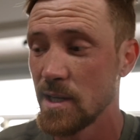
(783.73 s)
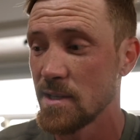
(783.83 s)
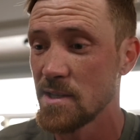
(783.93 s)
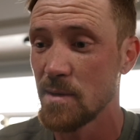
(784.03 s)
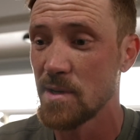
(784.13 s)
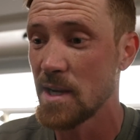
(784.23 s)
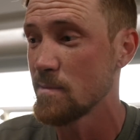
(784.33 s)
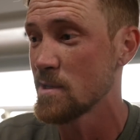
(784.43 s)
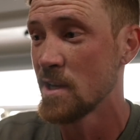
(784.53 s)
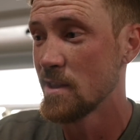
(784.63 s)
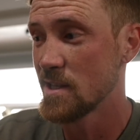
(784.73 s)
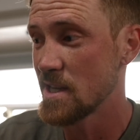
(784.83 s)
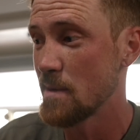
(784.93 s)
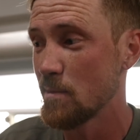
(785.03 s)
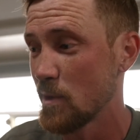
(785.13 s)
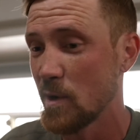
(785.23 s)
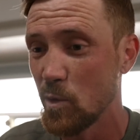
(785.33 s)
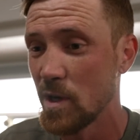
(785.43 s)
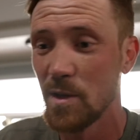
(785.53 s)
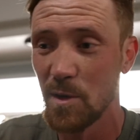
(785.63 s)
And sometimes the same thing
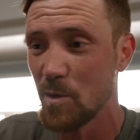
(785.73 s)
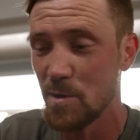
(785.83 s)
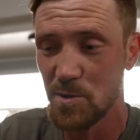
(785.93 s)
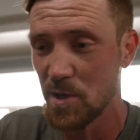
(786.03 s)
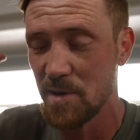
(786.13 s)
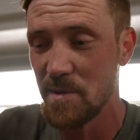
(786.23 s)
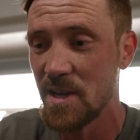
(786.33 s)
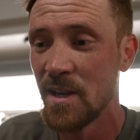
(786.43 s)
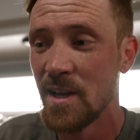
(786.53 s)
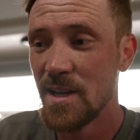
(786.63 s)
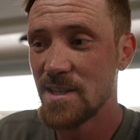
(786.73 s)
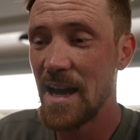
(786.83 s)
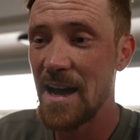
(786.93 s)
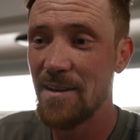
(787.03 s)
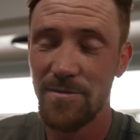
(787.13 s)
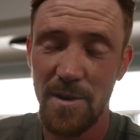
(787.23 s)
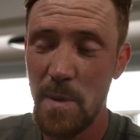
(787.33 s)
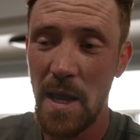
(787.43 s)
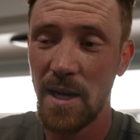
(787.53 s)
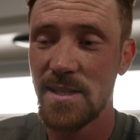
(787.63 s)
will or won't trigger me to have a
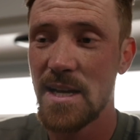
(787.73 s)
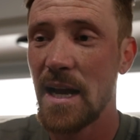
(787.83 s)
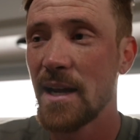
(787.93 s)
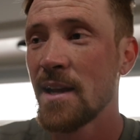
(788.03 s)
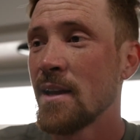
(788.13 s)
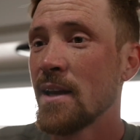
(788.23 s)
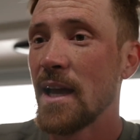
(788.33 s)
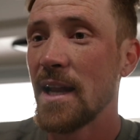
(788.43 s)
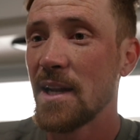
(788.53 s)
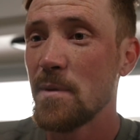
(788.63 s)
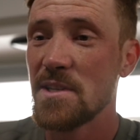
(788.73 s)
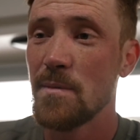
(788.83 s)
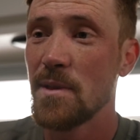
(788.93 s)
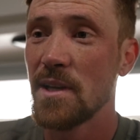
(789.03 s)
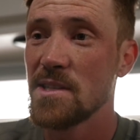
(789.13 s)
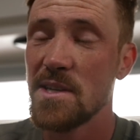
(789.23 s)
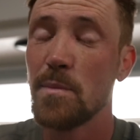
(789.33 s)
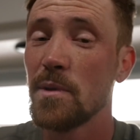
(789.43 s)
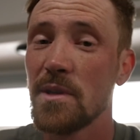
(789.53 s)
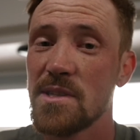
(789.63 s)
panic attack, and it can be something as
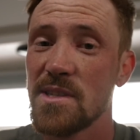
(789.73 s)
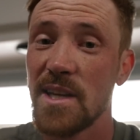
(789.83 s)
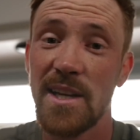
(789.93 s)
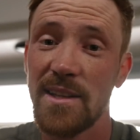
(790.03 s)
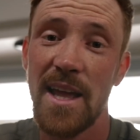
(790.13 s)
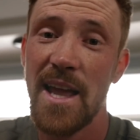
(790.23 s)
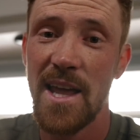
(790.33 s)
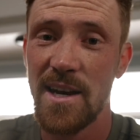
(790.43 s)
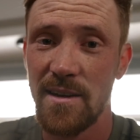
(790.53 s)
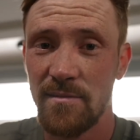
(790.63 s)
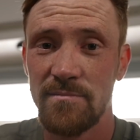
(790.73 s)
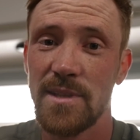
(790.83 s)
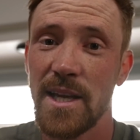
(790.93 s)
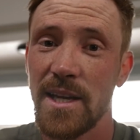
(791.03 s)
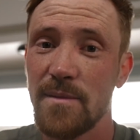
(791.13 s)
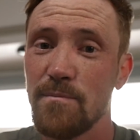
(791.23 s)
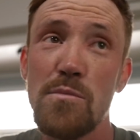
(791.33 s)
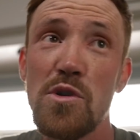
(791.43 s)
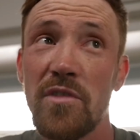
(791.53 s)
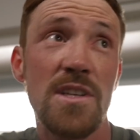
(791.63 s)
simple as getting lightheaded, like
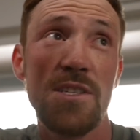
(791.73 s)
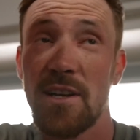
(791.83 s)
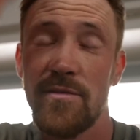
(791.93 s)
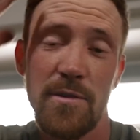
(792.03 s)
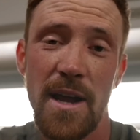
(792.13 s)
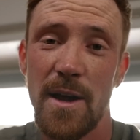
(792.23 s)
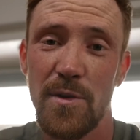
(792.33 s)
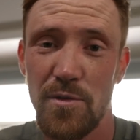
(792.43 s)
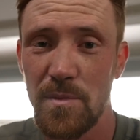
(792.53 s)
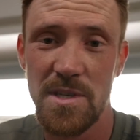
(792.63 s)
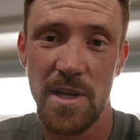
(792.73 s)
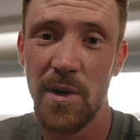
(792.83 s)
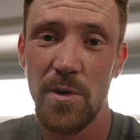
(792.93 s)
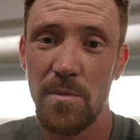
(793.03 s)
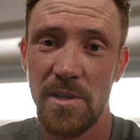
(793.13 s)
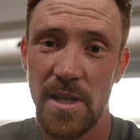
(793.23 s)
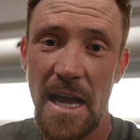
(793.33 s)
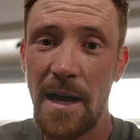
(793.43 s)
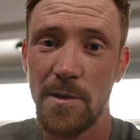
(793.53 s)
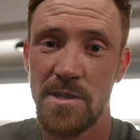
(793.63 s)
moving stuff around from the sunroom to the
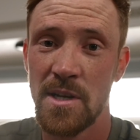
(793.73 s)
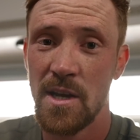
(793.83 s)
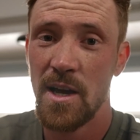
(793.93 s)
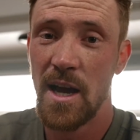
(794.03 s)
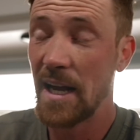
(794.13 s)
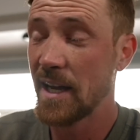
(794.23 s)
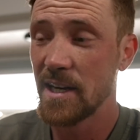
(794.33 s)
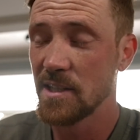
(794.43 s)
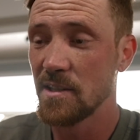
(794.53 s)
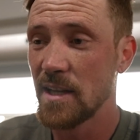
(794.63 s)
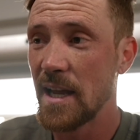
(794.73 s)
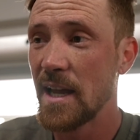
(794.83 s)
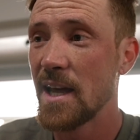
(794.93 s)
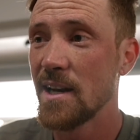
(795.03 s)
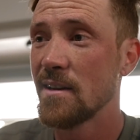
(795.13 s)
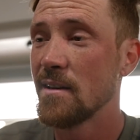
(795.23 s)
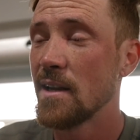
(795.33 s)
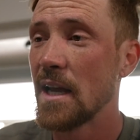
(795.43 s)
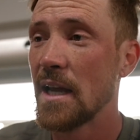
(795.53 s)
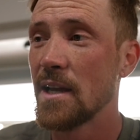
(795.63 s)
house I got a little lightheaded
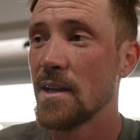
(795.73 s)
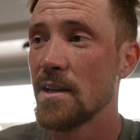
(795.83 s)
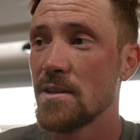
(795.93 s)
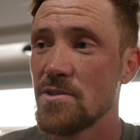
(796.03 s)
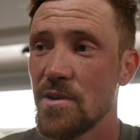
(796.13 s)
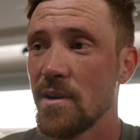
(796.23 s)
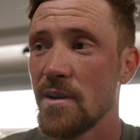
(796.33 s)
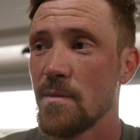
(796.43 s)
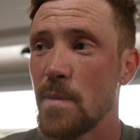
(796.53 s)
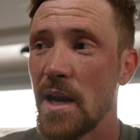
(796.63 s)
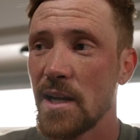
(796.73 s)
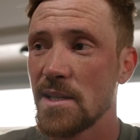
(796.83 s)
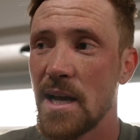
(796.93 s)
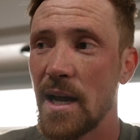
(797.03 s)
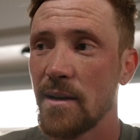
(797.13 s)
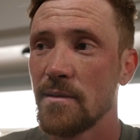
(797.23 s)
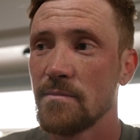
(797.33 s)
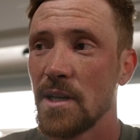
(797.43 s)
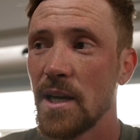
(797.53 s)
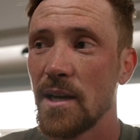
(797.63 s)
and it triggered a panic attack.
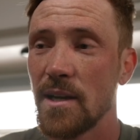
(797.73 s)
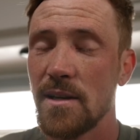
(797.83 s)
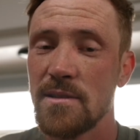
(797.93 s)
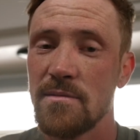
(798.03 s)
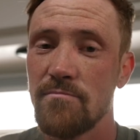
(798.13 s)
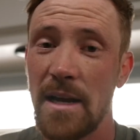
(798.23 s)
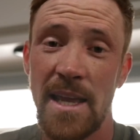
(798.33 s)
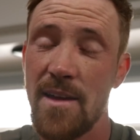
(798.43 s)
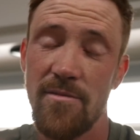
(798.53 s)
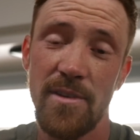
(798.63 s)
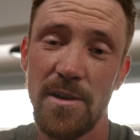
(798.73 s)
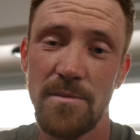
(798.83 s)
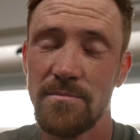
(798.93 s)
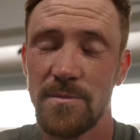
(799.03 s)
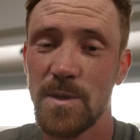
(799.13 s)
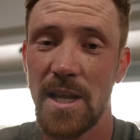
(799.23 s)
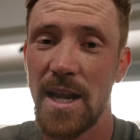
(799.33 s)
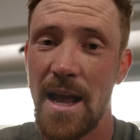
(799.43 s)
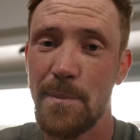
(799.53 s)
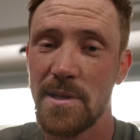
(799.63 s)
And I can't film when
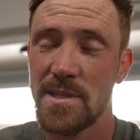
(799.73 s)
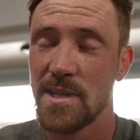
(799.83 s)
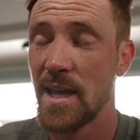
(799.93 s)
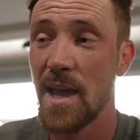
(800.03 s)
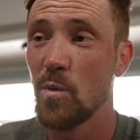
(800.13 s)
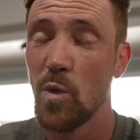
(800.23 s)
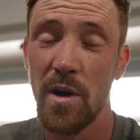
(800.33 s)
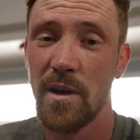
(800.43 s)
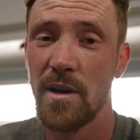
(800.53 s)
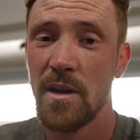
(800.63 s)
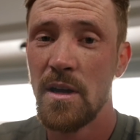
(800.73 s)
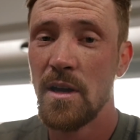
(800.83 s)
that happens. I can't work.